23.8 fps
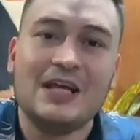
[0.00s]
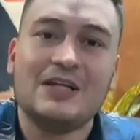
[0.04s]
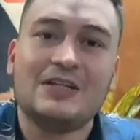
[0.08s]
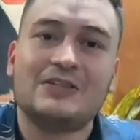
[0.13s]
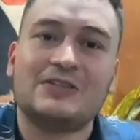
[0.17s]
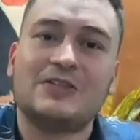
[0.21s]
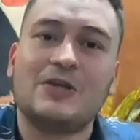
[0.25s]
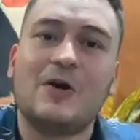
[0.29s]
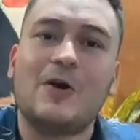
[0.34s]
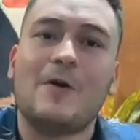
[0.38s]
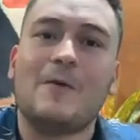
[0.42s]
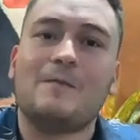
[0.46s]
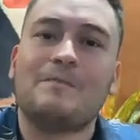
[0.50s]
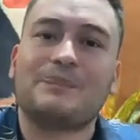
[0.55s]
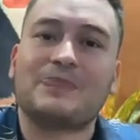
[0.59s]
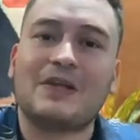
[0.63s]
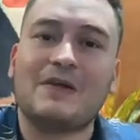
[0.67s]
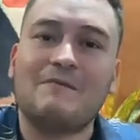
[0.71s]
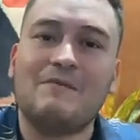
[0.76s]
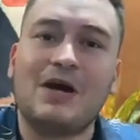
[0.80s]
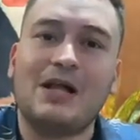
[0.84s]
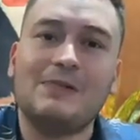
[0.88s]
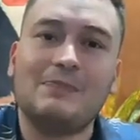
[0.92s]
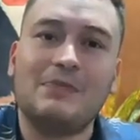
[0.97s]
So
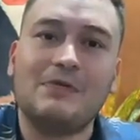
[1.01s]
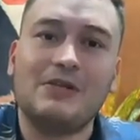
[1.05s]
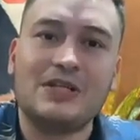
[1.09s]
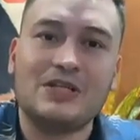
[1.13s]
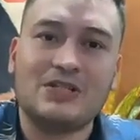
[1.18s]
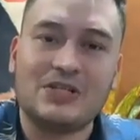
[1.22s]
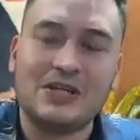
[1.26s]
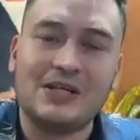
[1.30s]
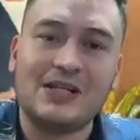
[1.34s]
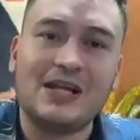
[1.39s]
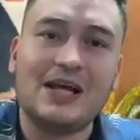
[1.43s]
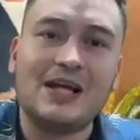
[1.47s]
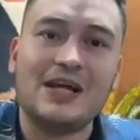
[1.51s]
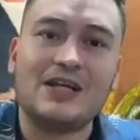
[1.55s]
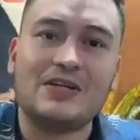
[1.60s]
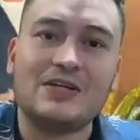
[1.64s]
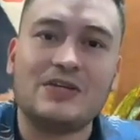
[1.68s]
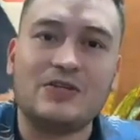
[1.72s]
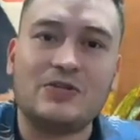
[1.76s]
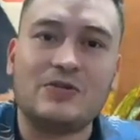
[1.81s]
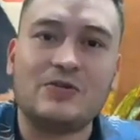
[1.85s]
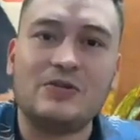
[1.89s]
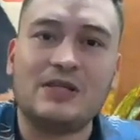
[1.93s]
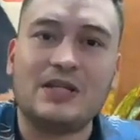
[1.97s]
Valpolicella,
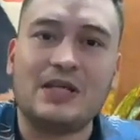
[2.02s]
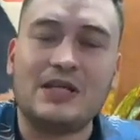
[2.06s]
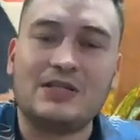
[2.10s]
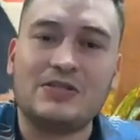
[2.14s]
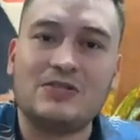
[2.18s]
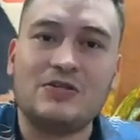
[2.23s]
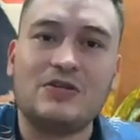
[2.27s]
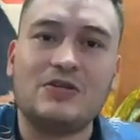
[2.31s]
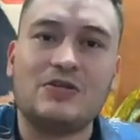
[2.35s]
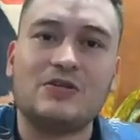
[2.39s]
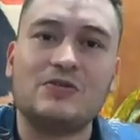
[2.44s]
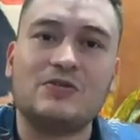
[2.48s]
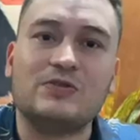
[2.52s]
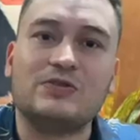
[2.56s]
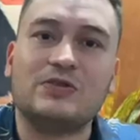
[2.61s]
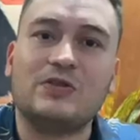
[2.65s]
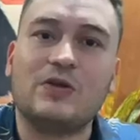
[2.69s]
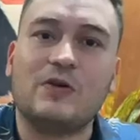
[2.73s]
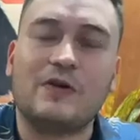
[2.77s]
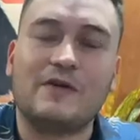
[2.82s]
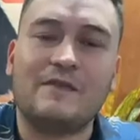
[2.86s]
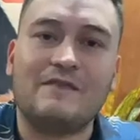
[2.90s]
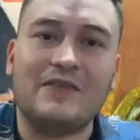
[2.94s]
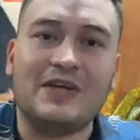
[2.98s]
you need to use
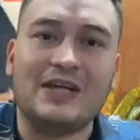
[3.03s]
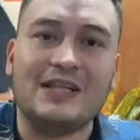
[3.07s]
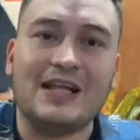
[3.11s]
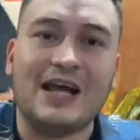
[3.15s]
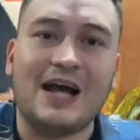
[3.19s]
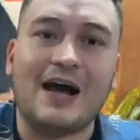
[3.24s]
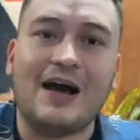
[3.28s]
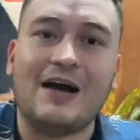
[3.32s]
Corvina.